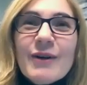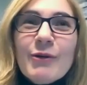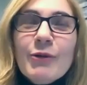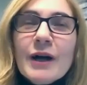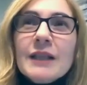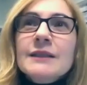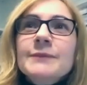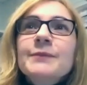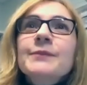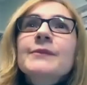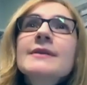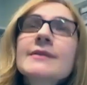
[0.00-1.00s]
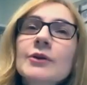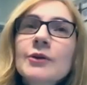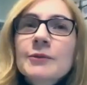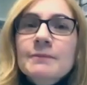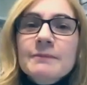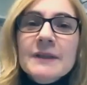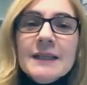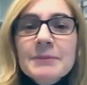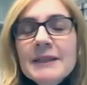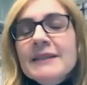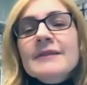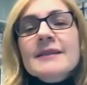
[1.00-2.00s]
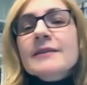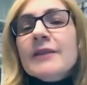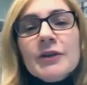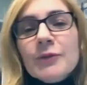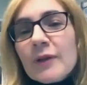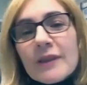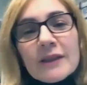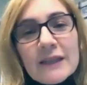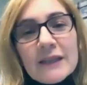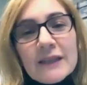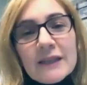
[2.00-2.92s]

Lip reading: Well, so let me start with an